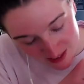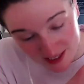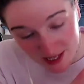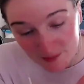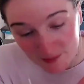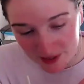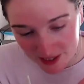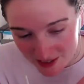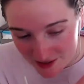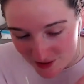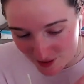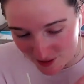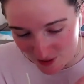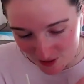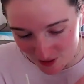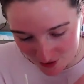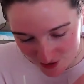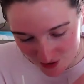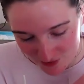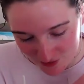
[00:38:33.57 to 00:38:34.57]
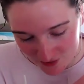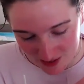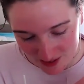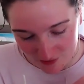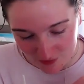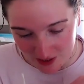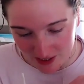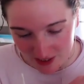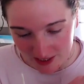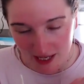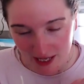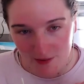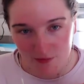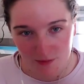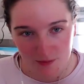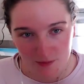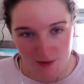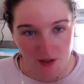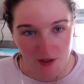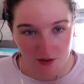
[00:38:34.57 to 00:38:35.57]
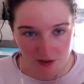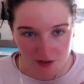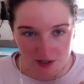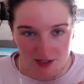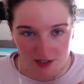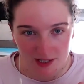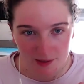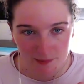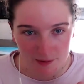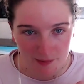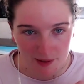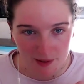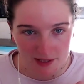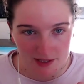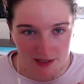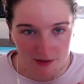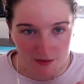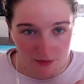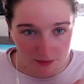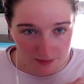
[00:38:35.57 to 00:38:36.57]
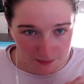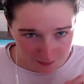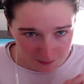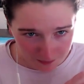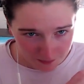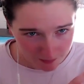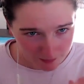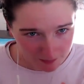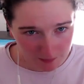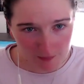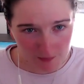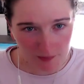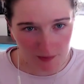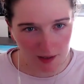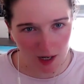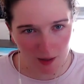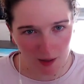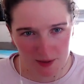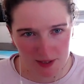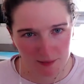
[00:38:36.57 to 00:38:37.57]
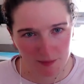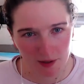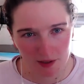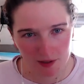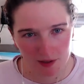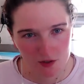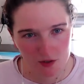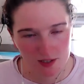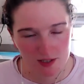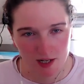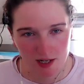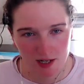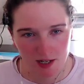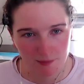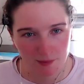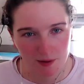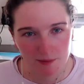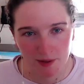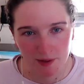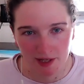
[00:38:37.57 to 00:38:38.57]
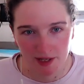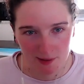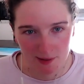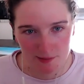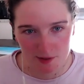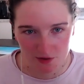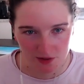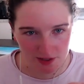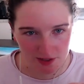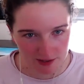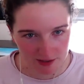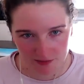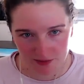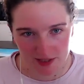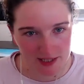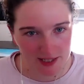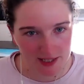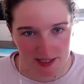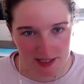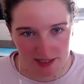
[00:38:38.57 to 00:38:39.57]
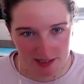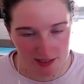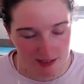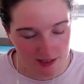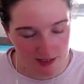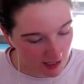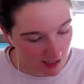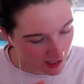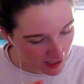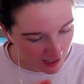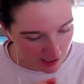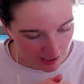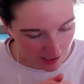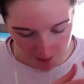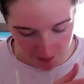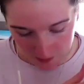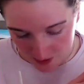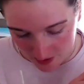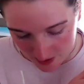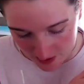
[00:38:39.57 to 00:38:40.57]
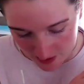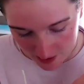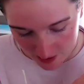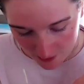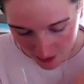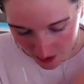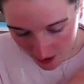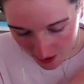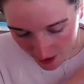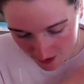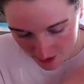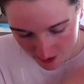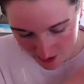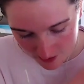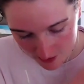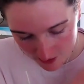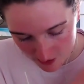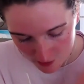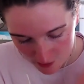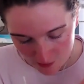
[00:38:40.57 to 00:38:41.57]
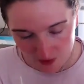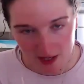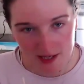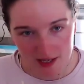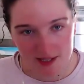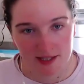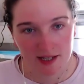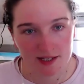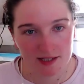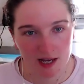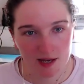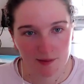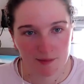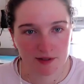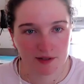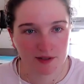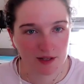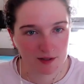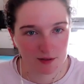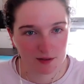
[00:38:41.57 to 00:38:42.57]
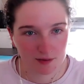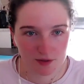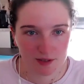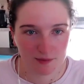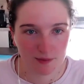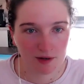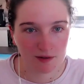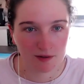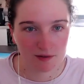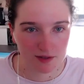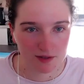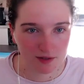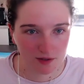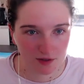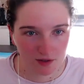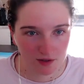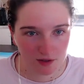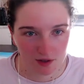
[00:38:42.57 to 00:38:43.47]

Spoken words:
step into longevity really came from a curiosity perspective. I was a biologist learning about biochemistry and different diseases. It wasn't until I had a sort of essay assignment that talked about